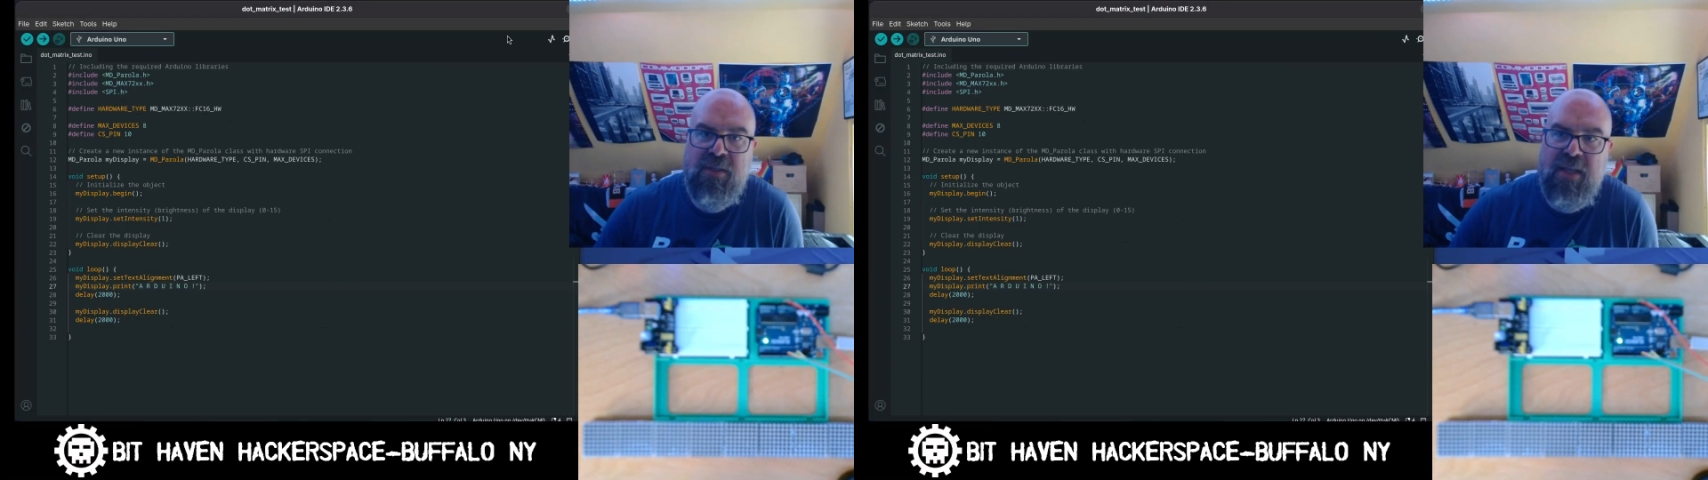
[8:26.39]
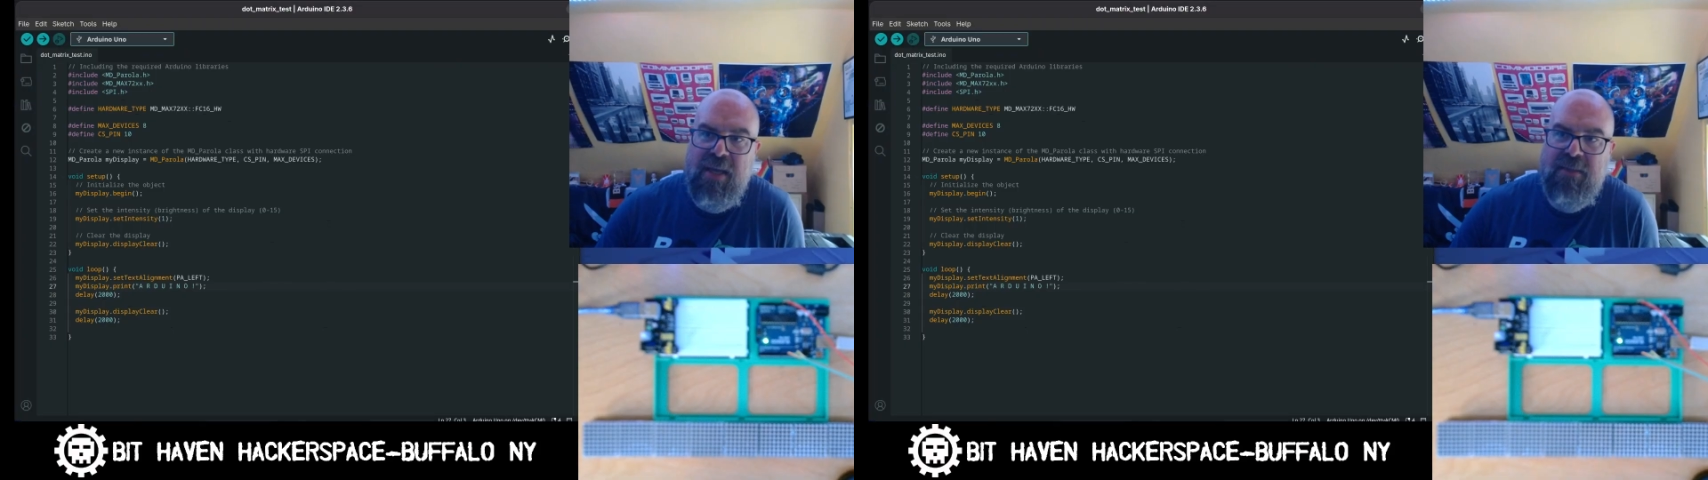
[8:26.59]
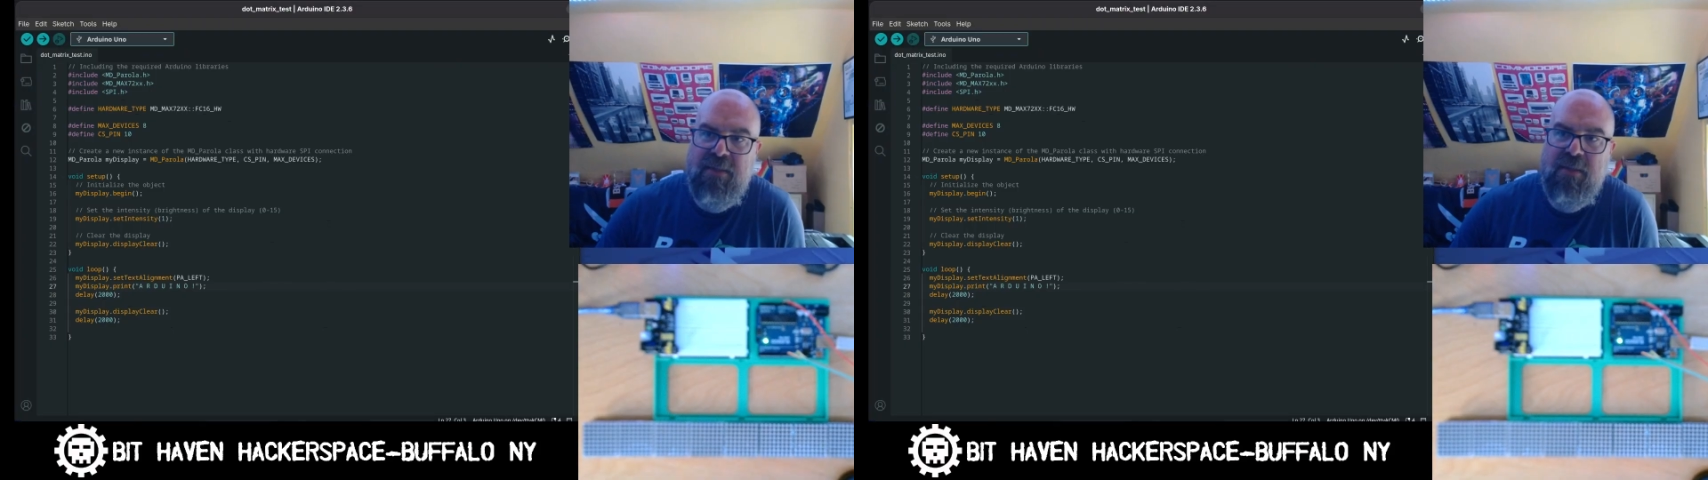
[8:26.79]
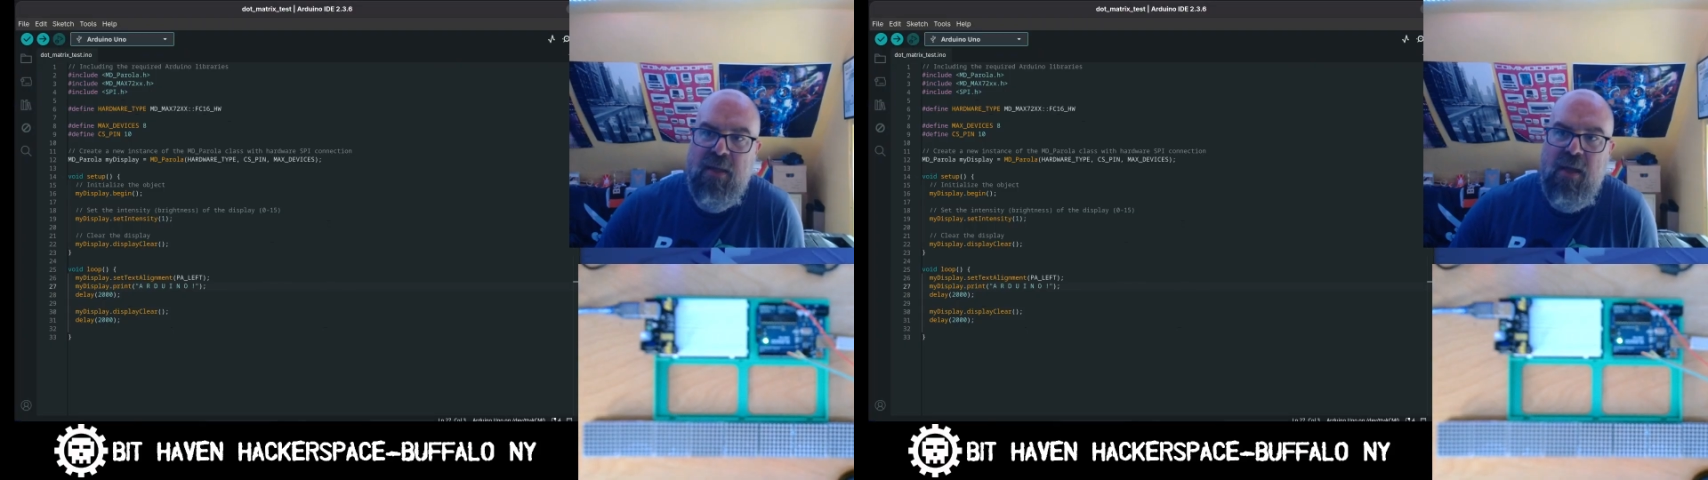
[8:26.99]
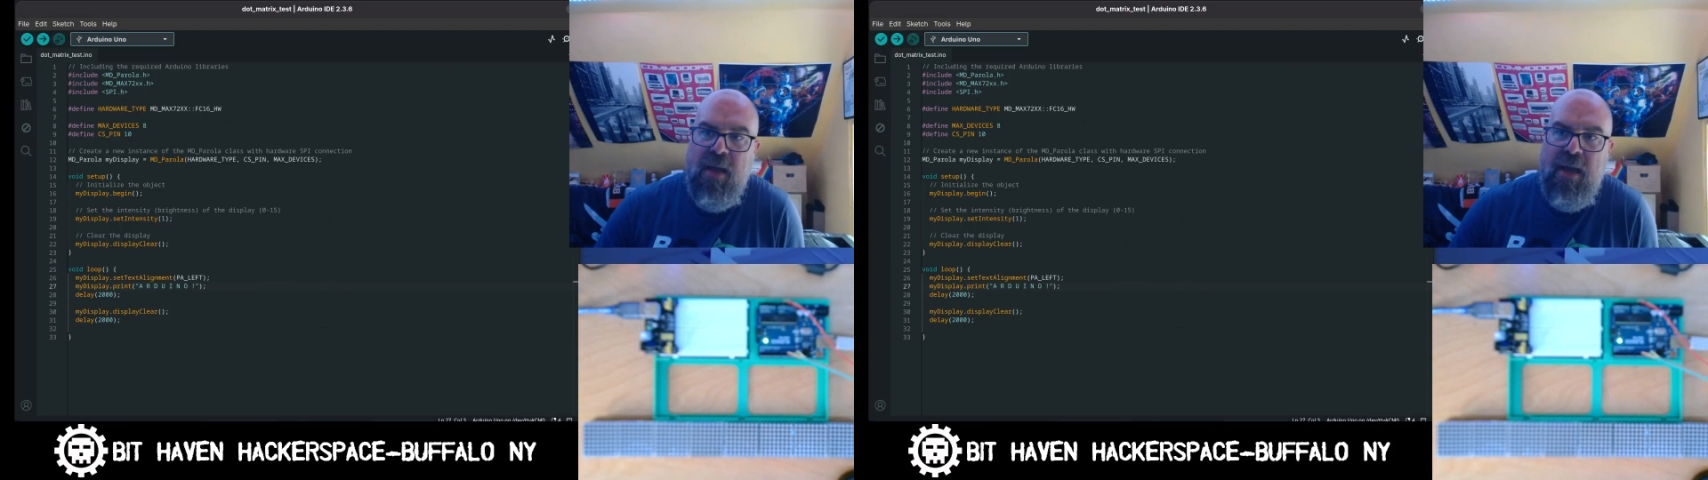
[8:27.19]
this,
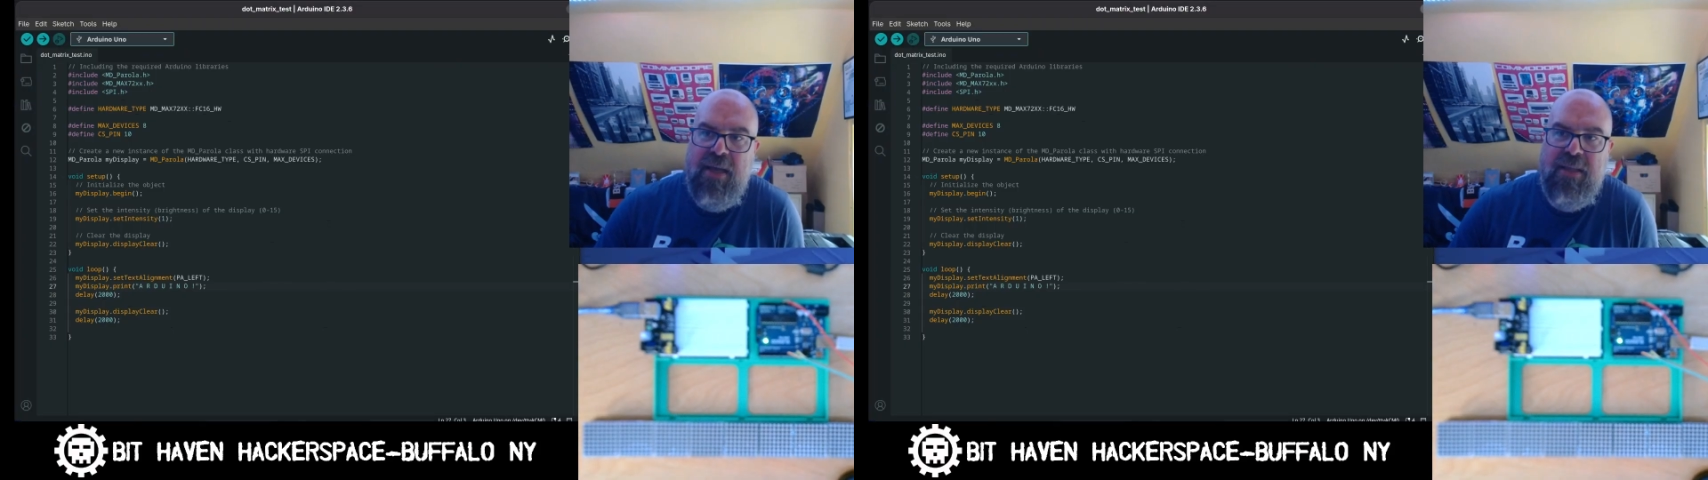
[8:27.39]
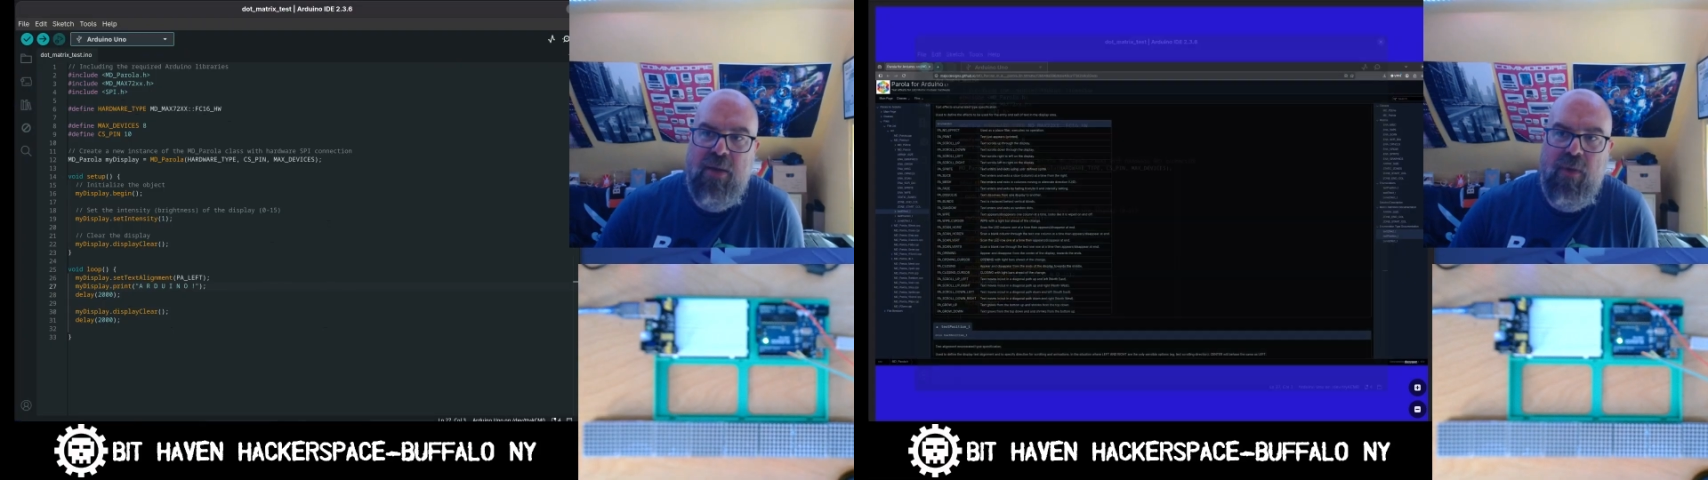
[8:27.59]
and then we